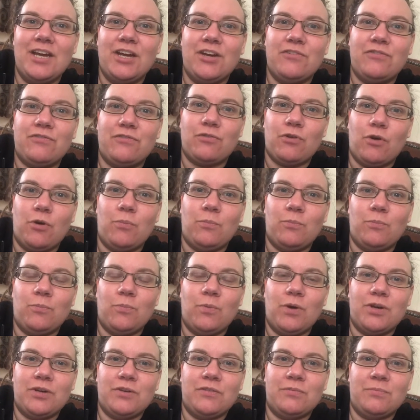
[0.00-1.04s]
from
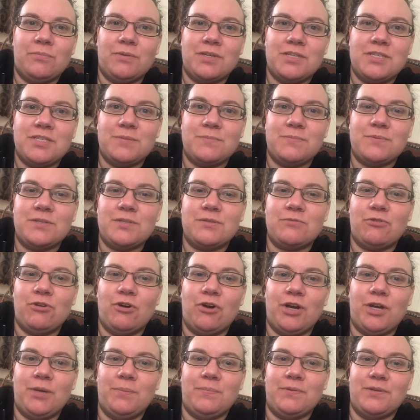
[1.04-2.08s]
one of my
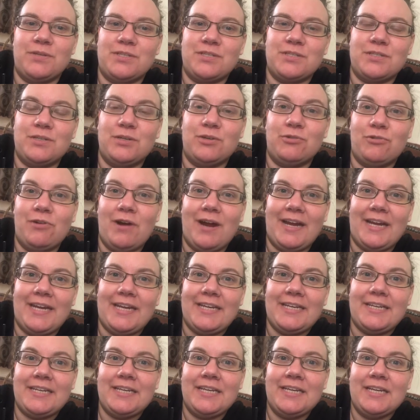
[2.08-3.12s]
subscribers,
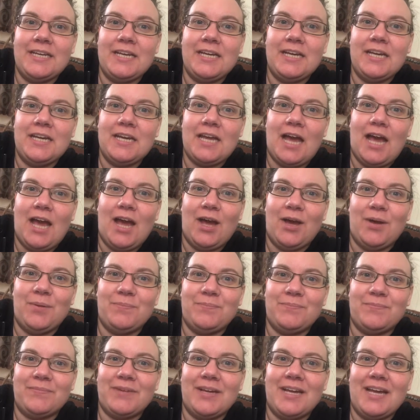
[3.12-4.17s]
Lorraine,
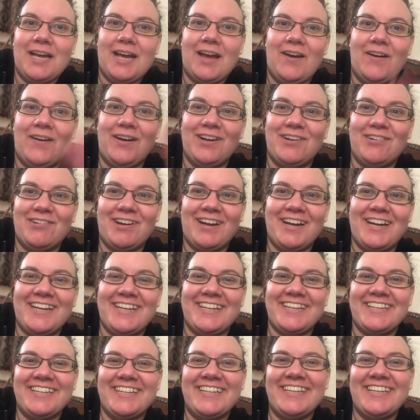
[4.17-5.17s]
hi Lorraine,